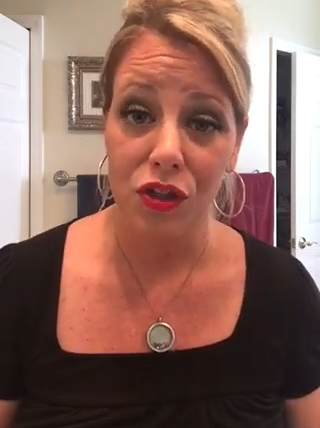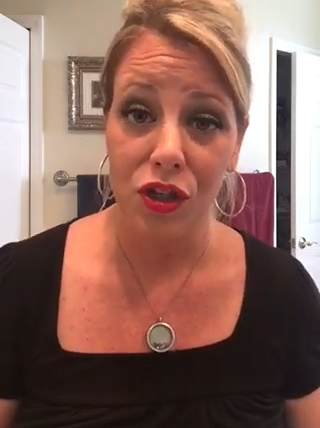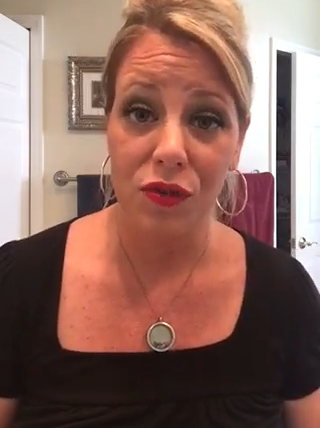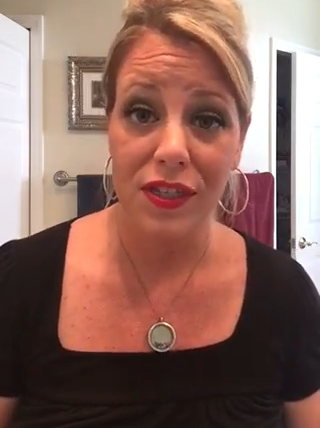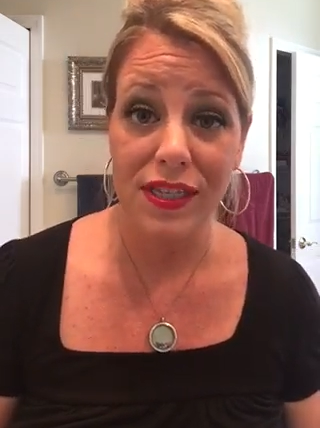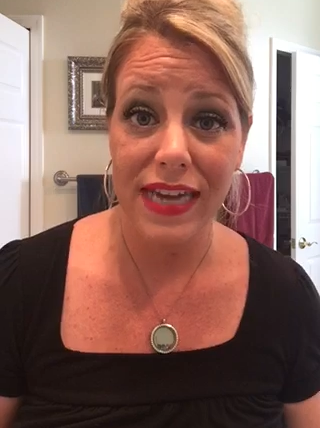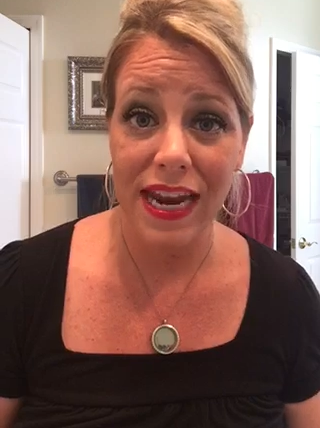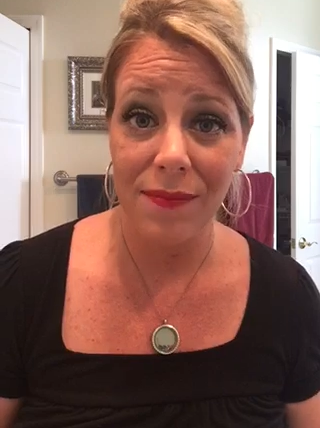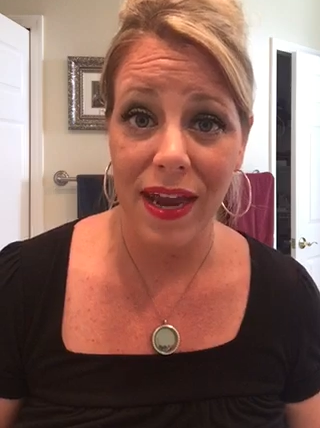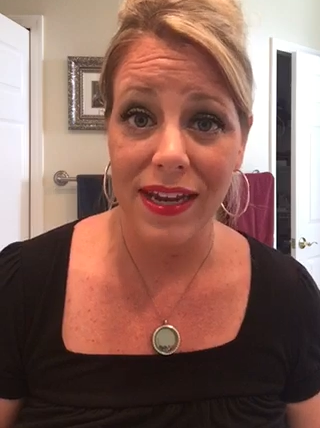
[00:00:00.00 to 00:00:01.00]
use the
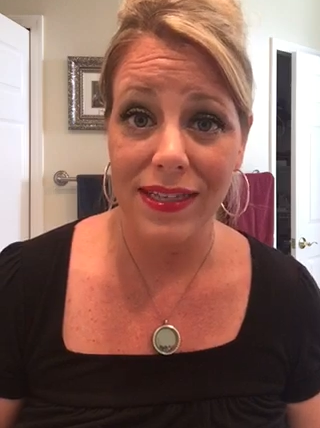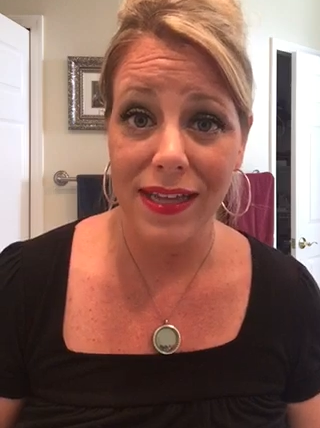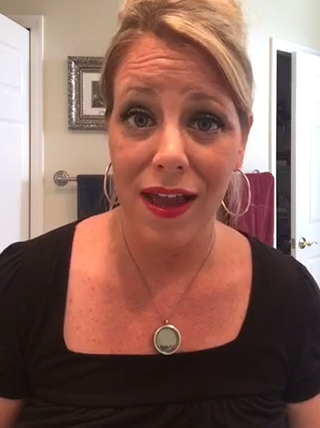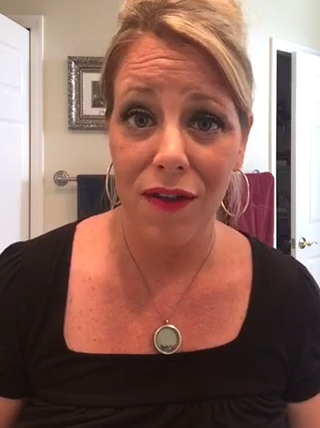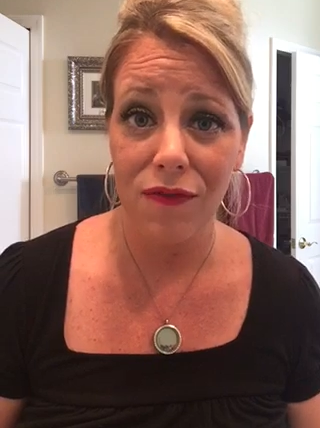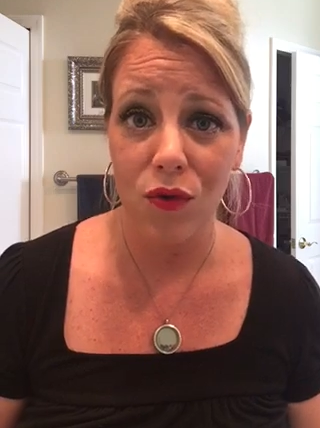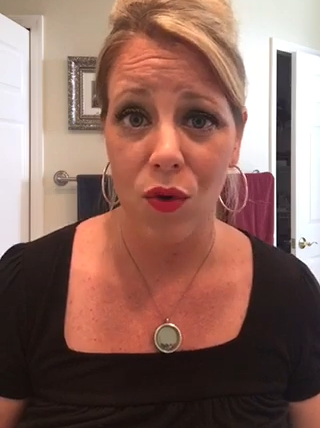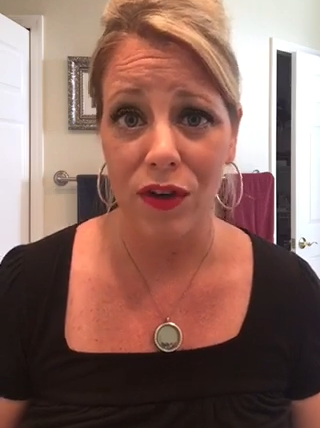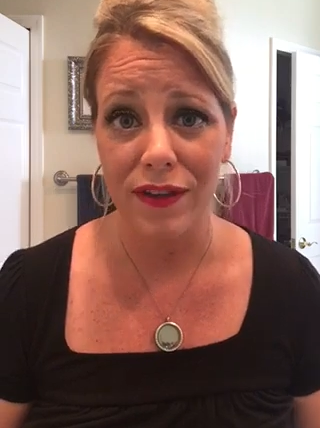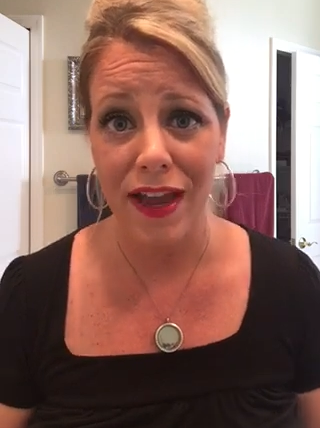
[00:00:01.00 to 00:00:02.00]
stain by itself,
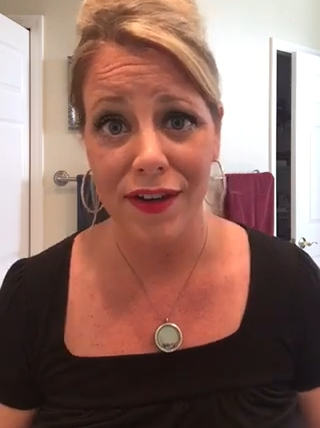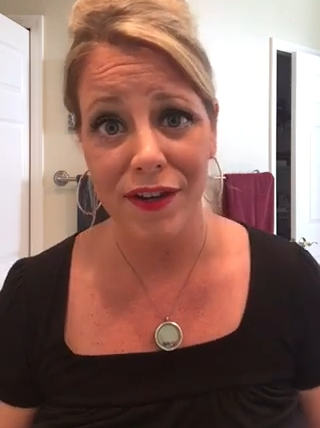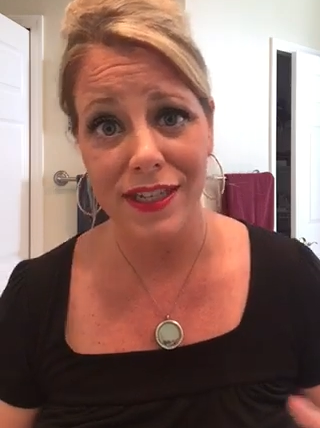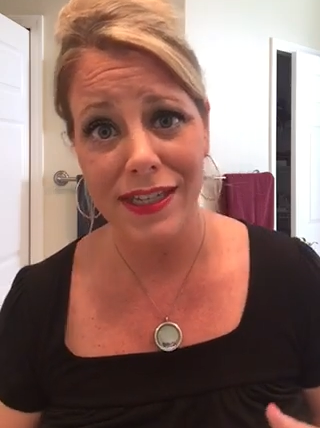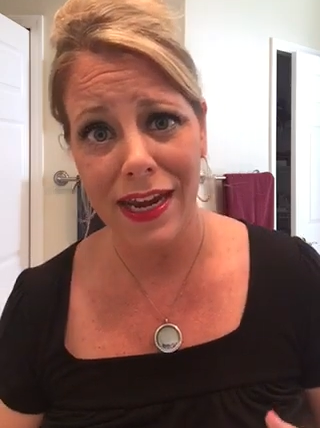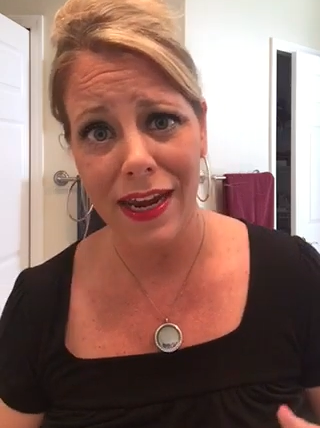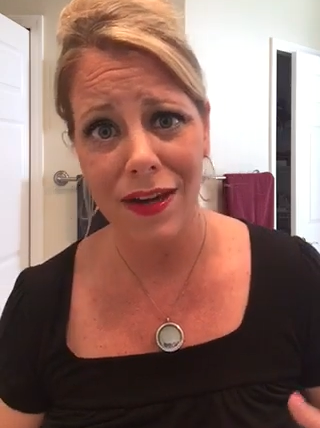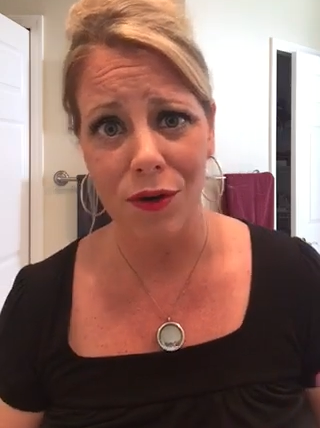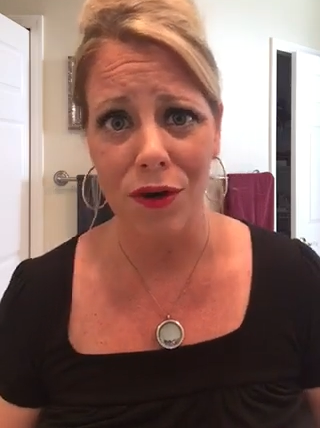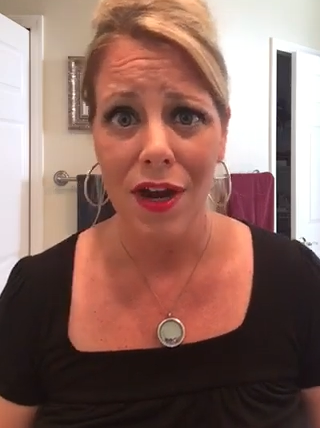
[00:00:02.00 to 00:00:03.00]
or liner and
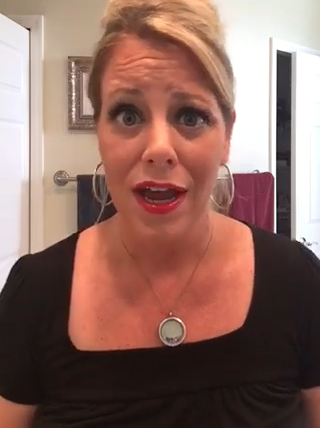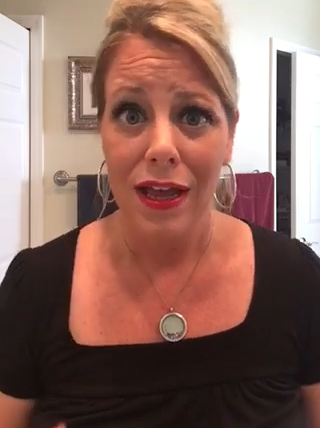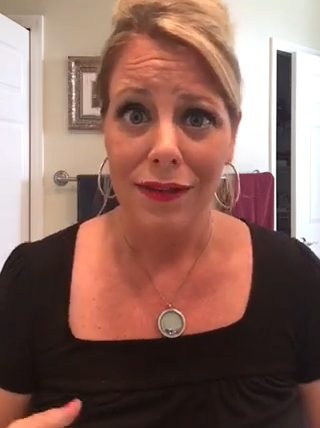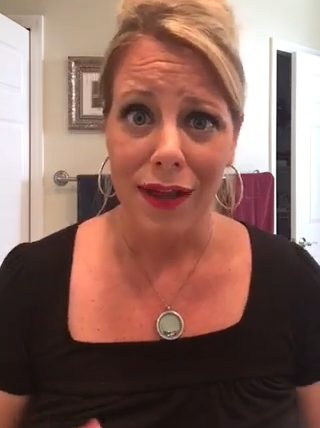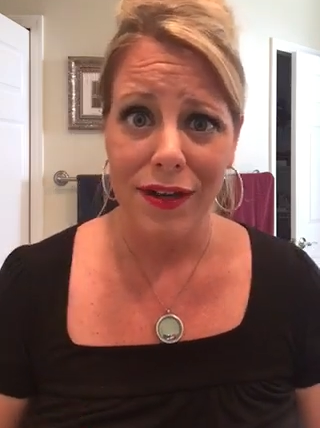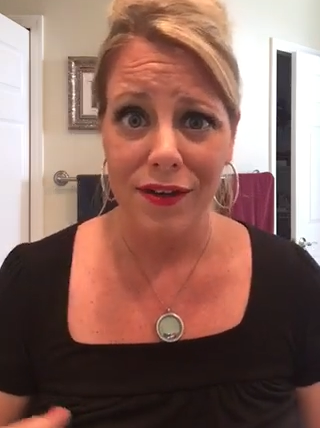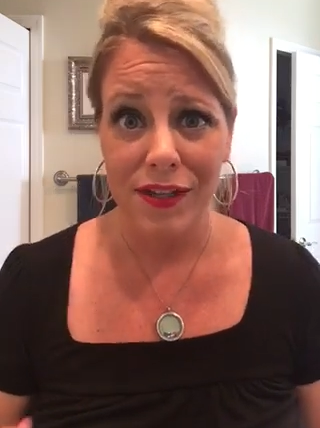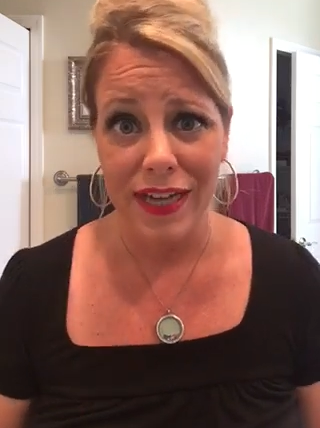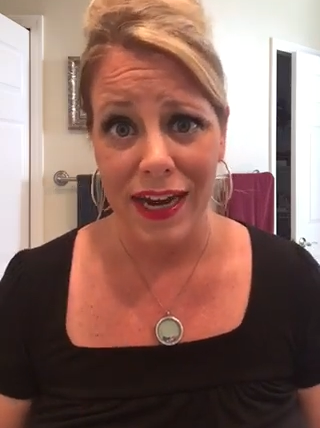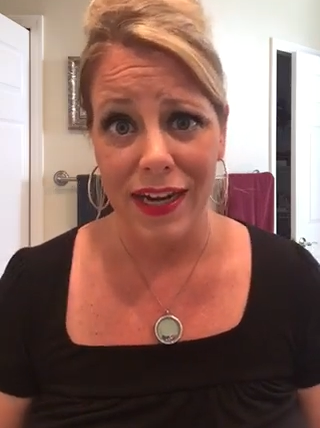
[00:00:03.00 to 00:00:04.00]
stain, or liner,
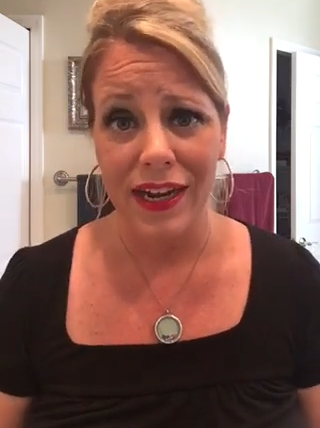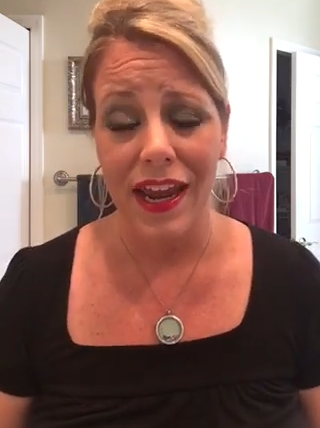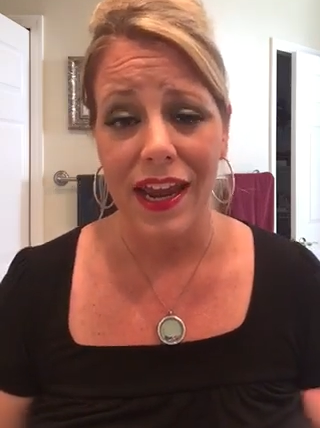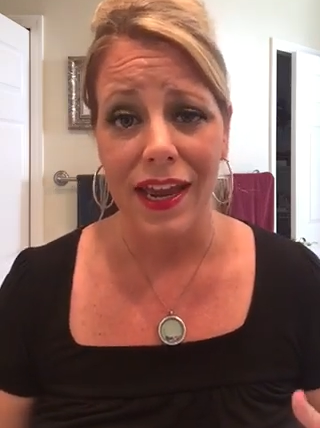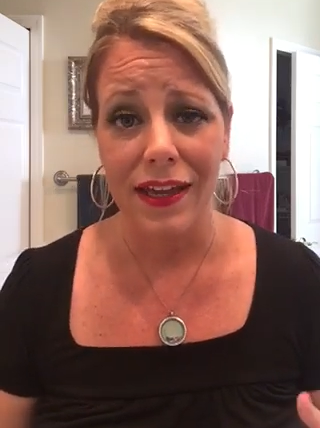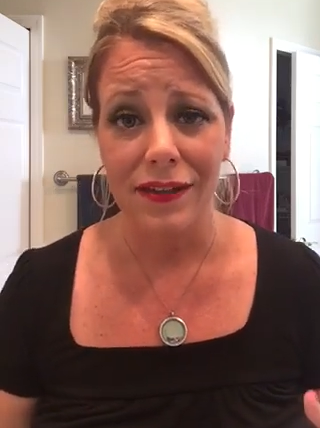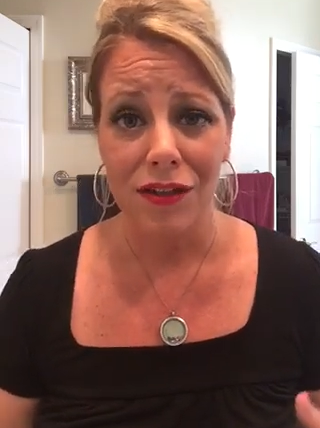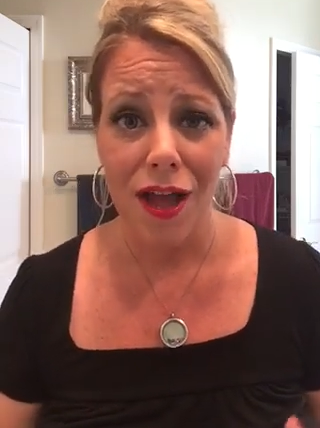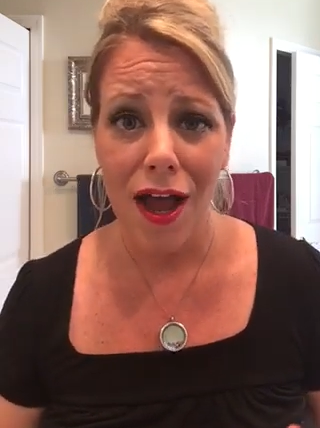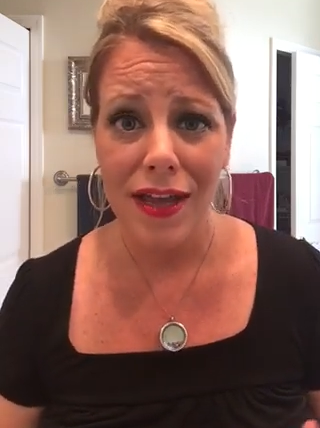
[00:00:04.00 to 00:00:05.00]
stain, and
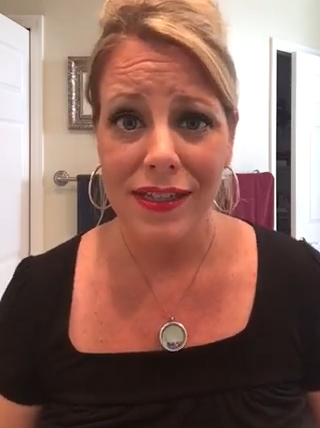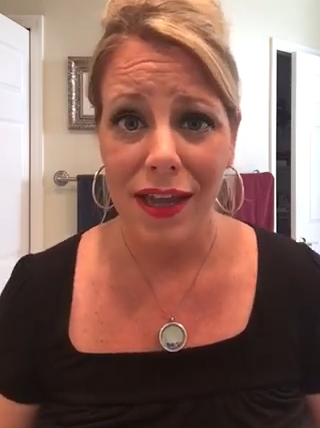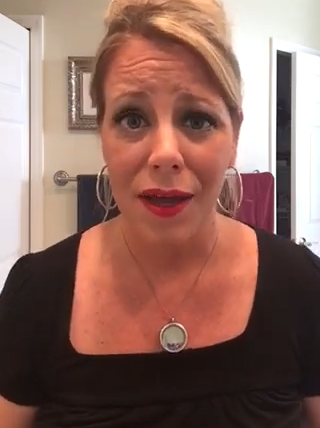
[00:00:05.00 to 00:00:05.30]
gloss.